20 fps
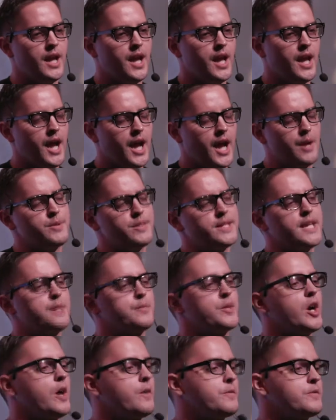I became
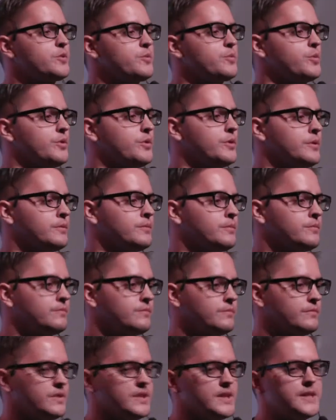comfortable
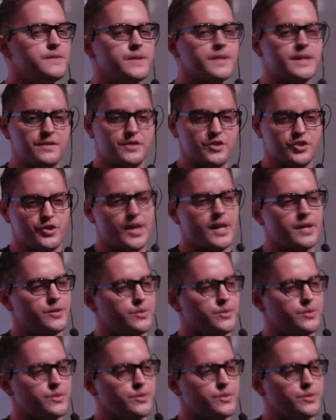living in the shadows.